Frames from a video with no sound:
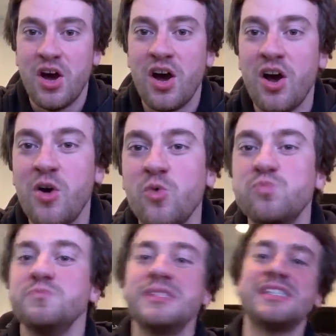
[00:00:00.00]
Oh
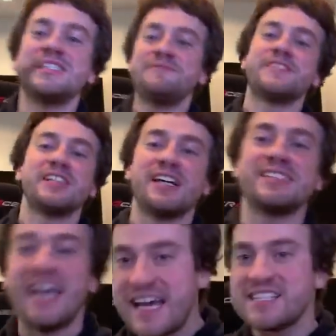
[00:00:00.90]
man, I forgot
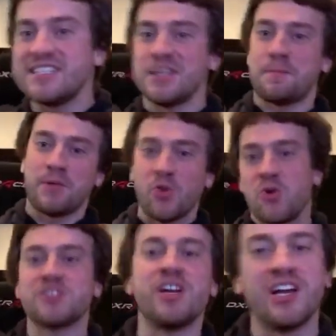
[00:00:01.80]
the S in the
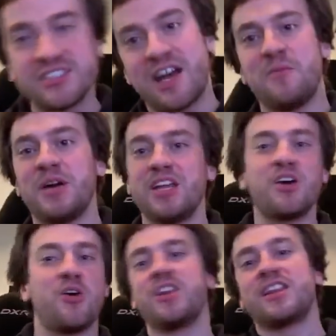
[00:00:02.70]
plural. All right, we're gonna
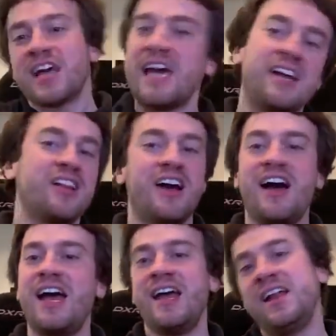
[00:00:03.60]
go to the title
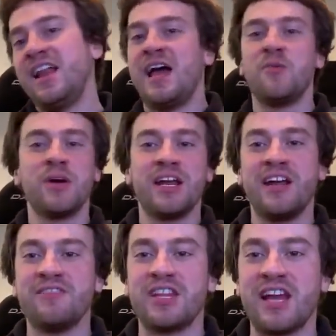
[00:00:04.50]
guy, and we're gonna
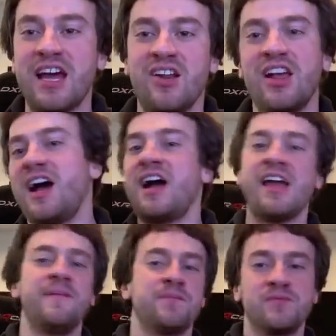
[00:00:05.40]
give the title
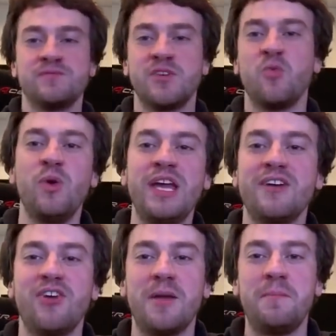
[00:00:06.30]
guy a week
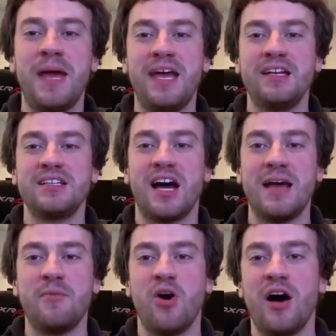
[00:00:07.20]
of unpaid
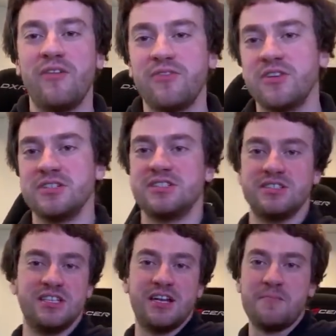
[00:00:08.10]
time off because
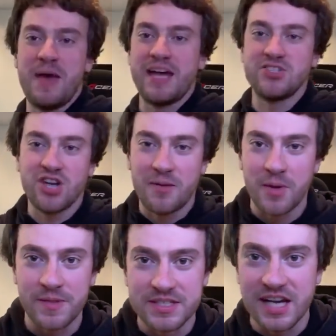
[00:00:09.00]
he did a bad job
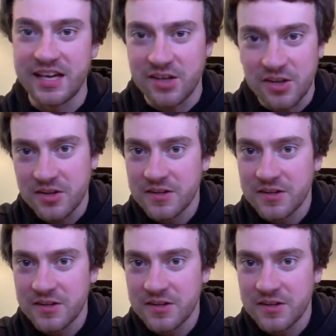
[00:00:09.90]
on the title.